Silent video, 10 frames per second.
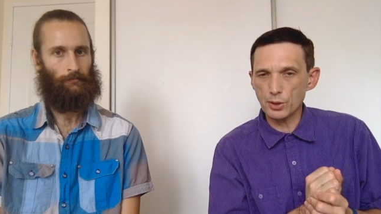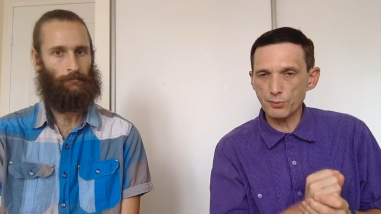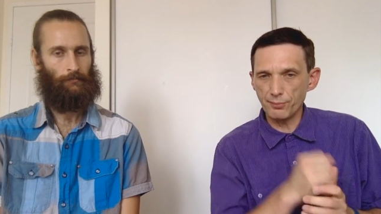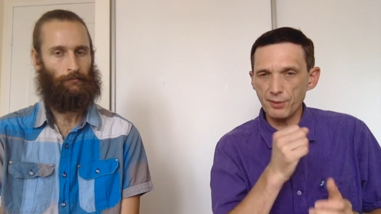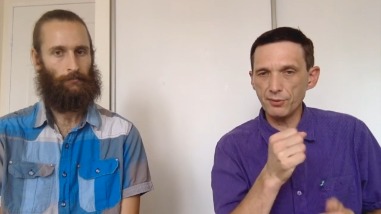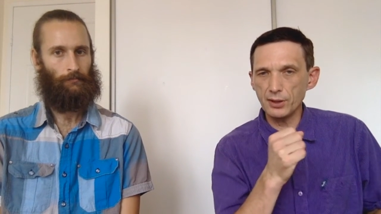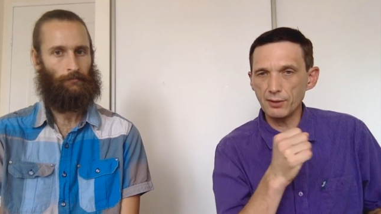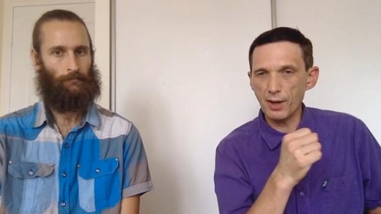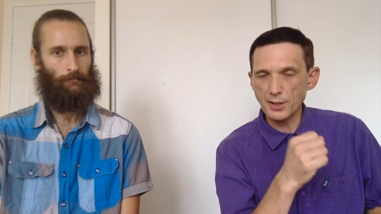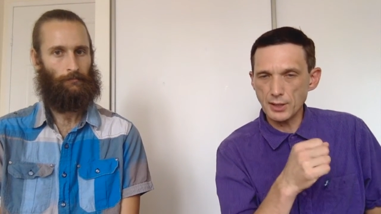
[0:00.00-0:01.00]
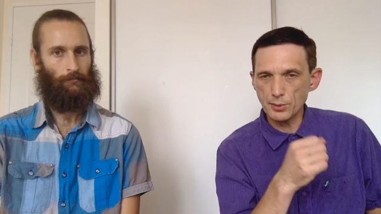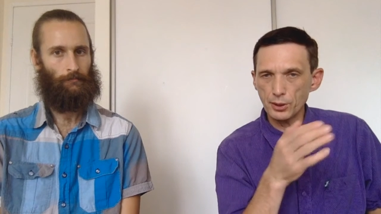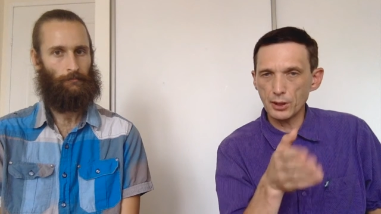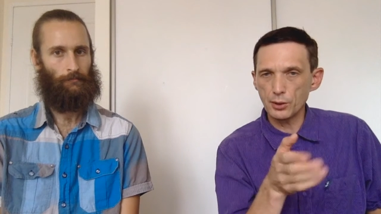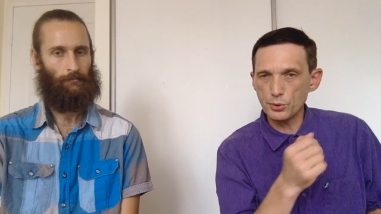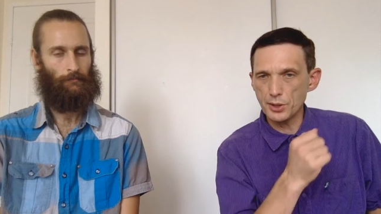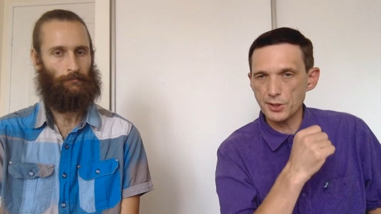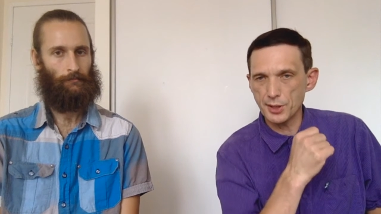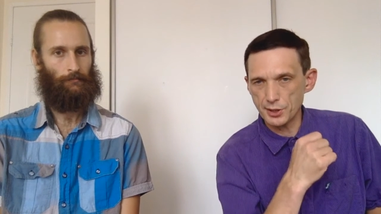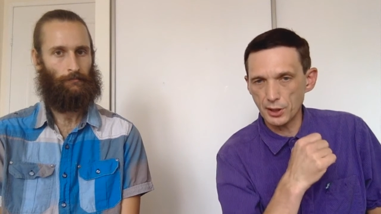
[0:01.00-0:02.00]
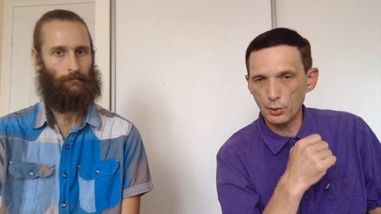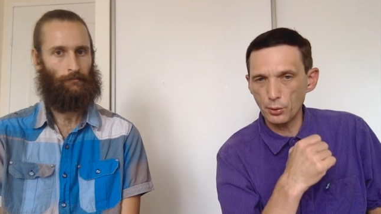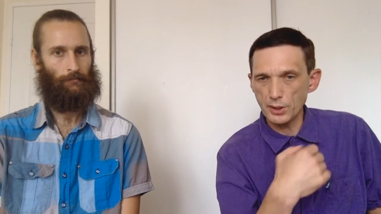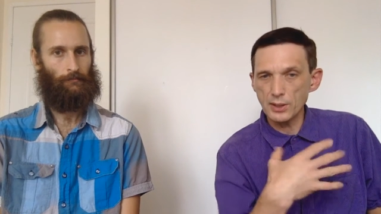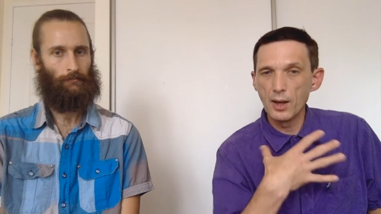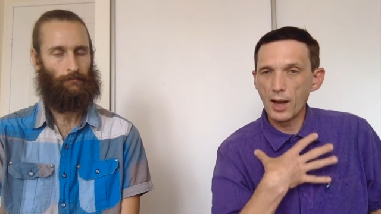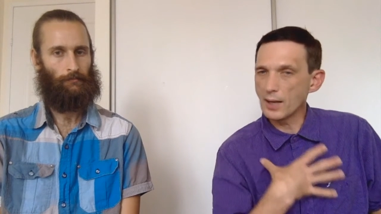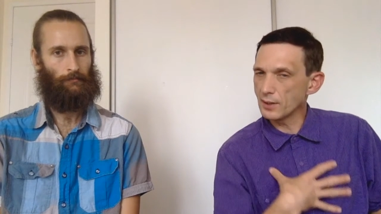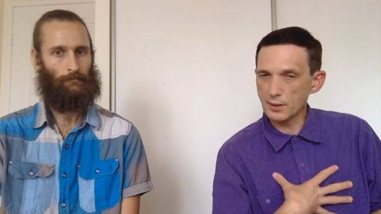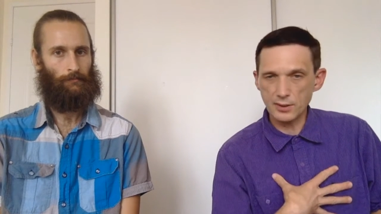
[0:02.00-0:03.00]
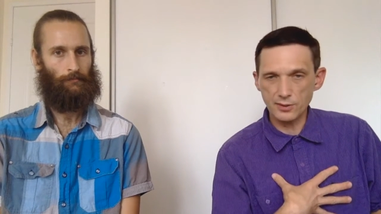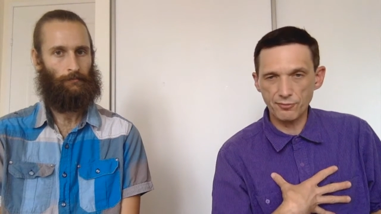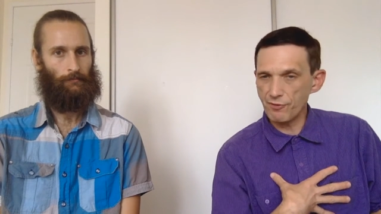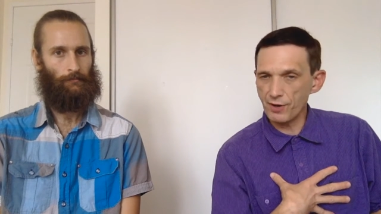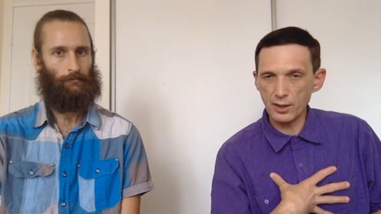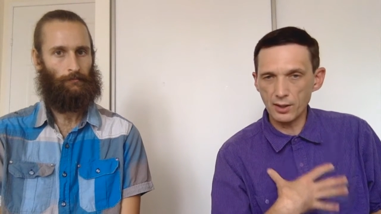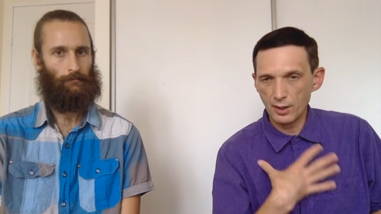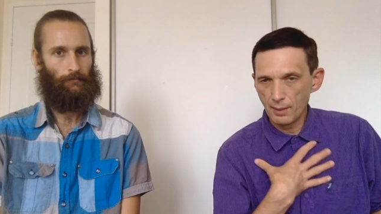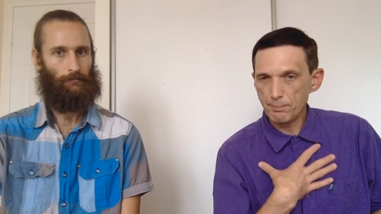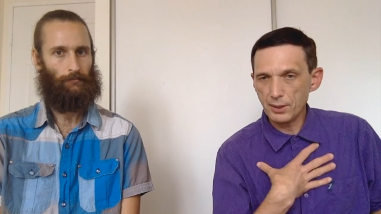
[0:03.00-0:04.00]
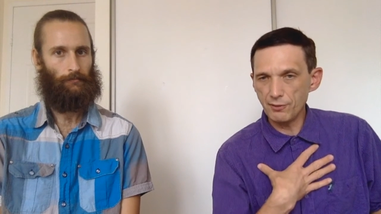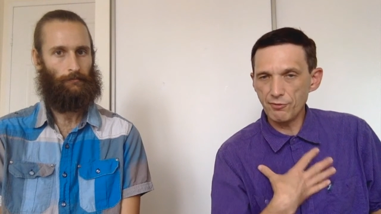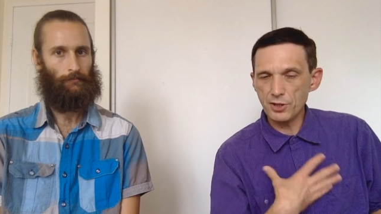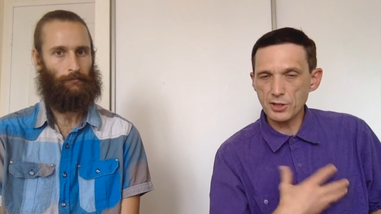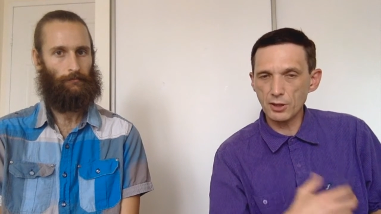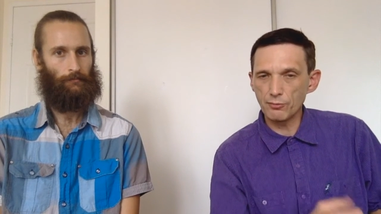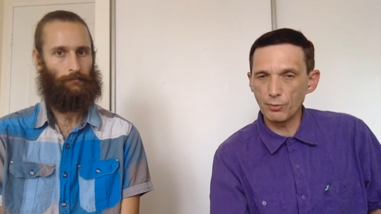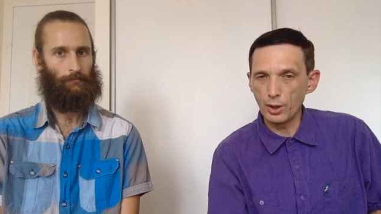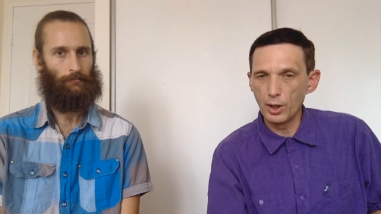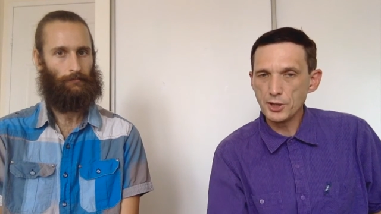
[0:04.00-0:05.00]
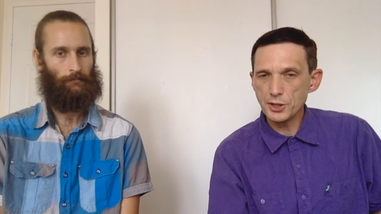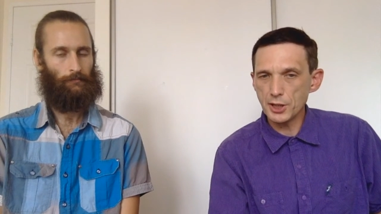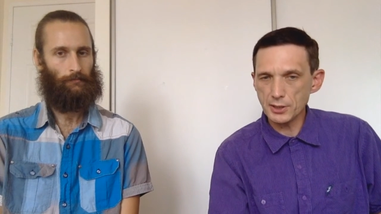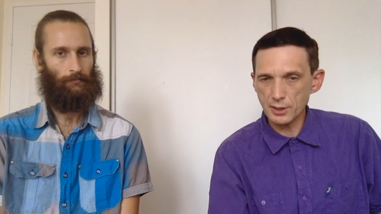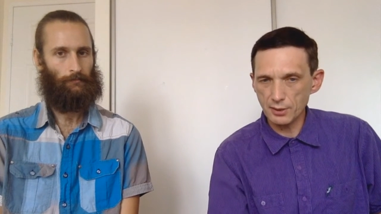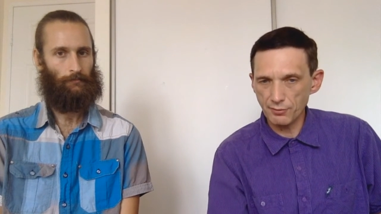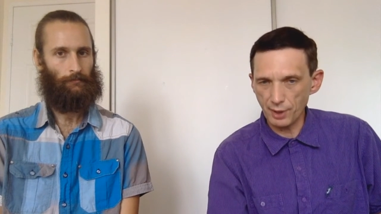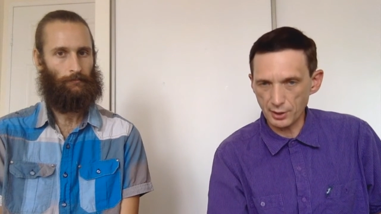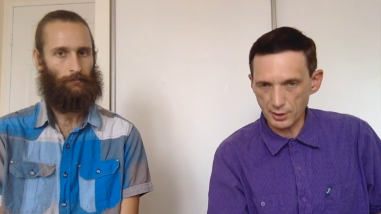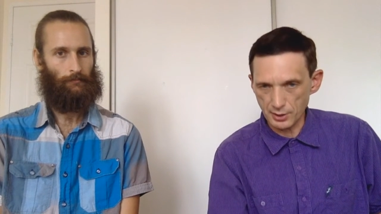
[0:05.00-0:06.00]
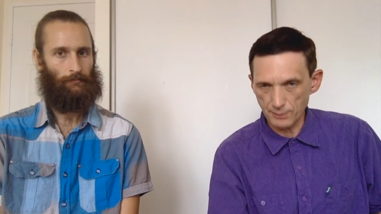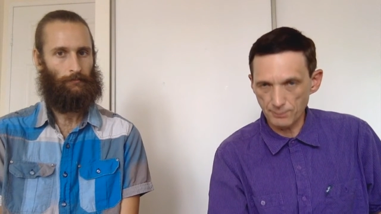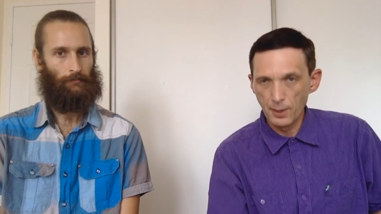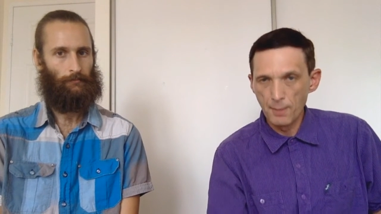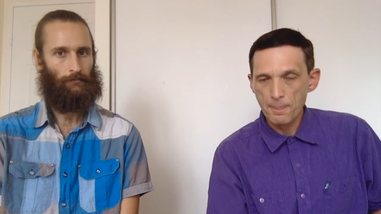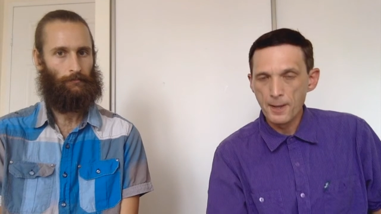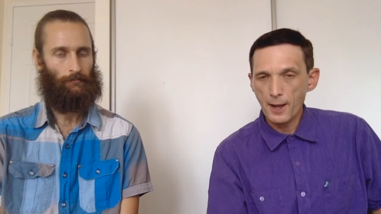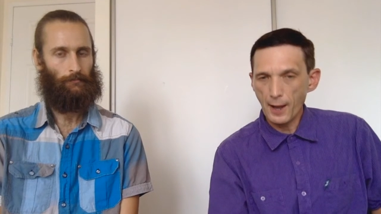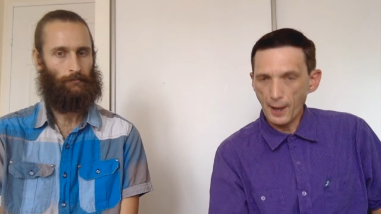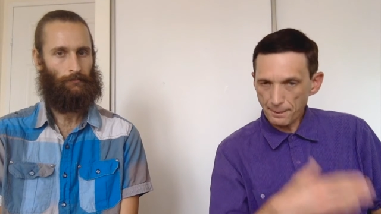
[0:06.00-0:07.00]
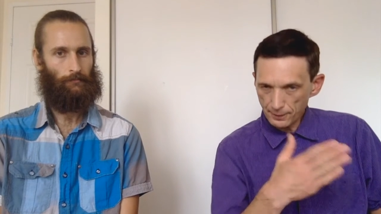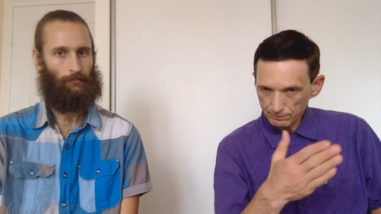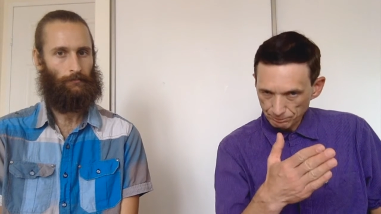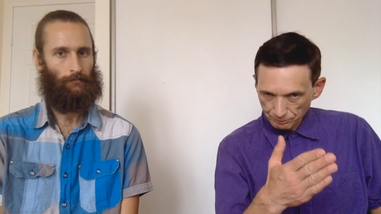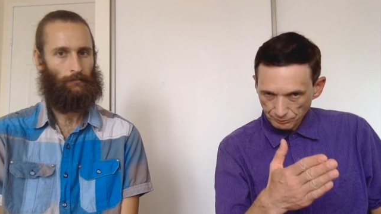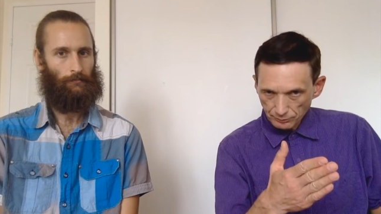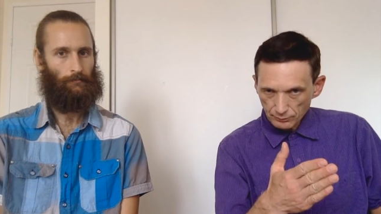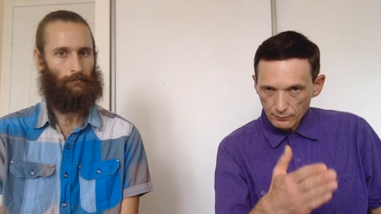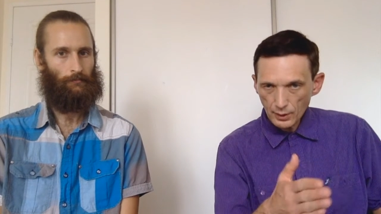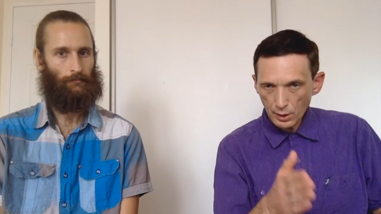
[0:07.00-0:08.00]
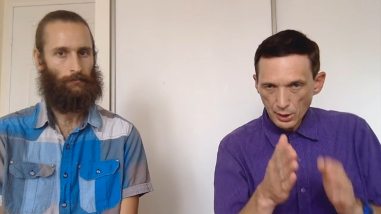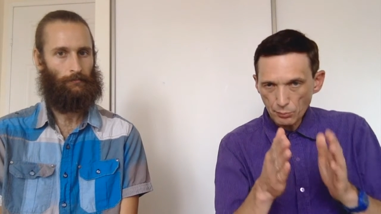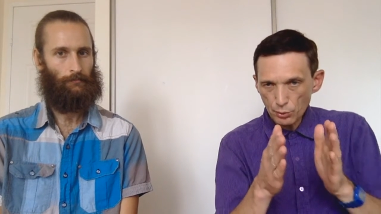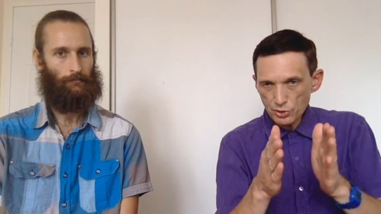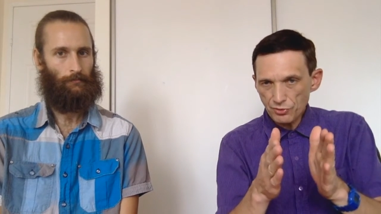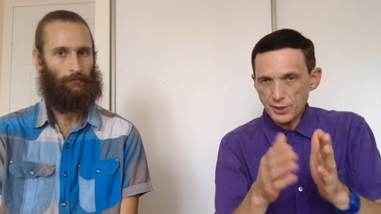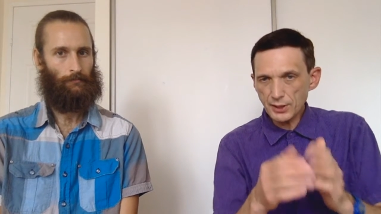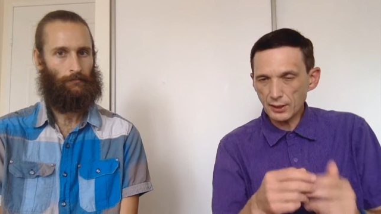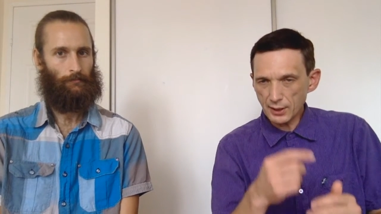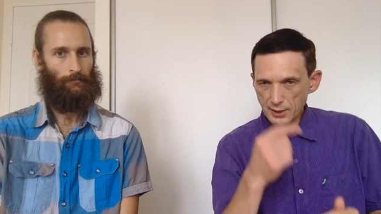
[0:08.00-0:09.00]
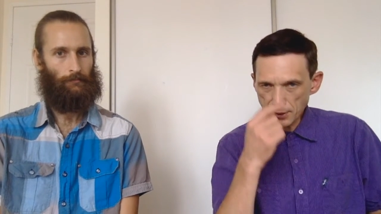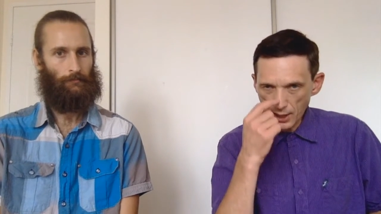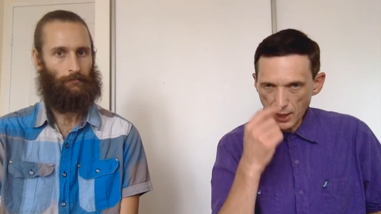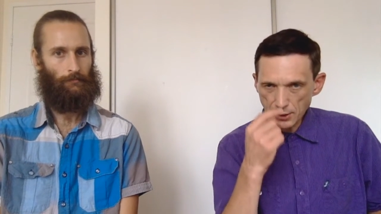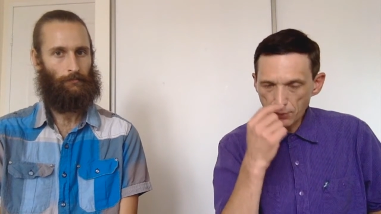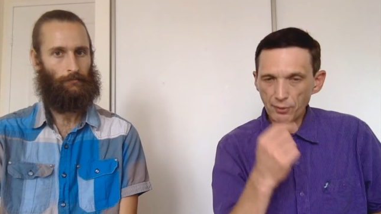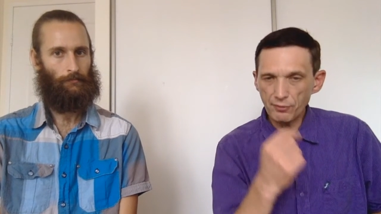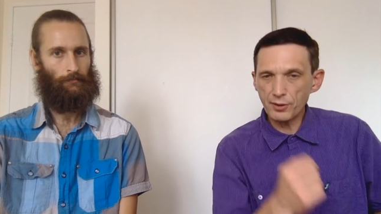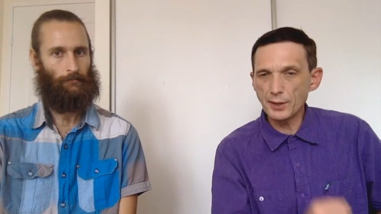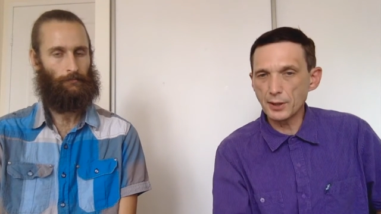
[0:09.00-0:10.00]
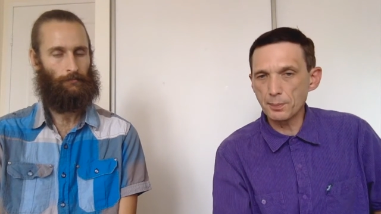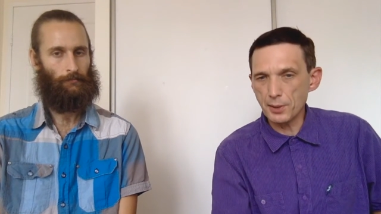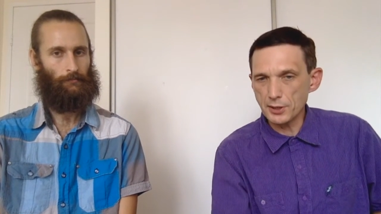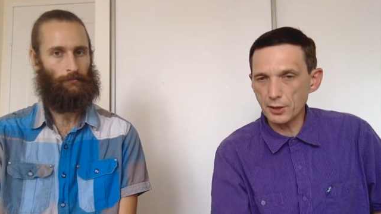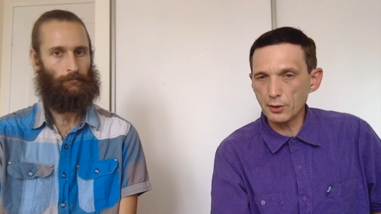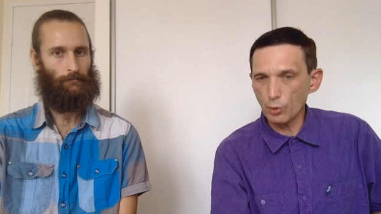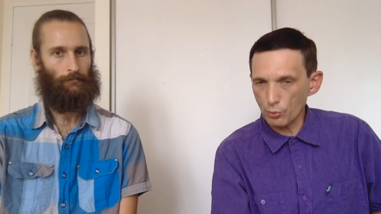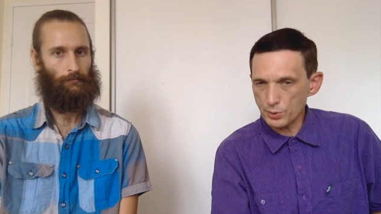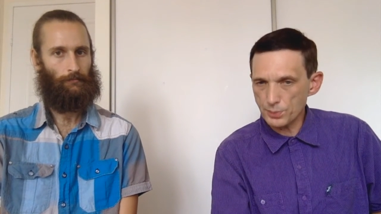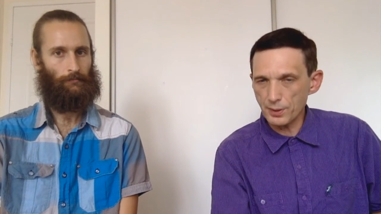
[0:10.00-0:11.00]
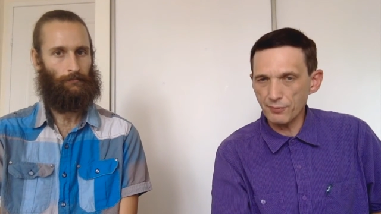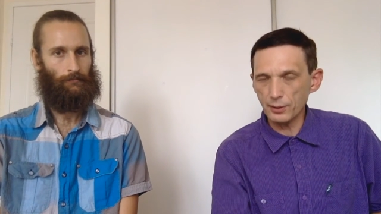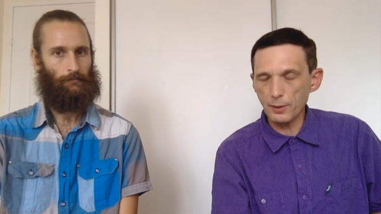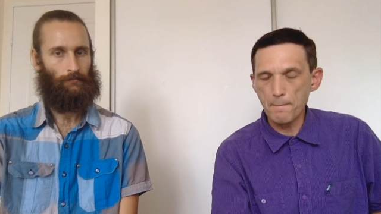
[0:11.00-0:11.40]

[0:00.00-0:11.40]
Speaker 1: with breathing devices we can use essential oils, and that is very beneficial for chest infections. And then we use physical exercise with 100% nose breathing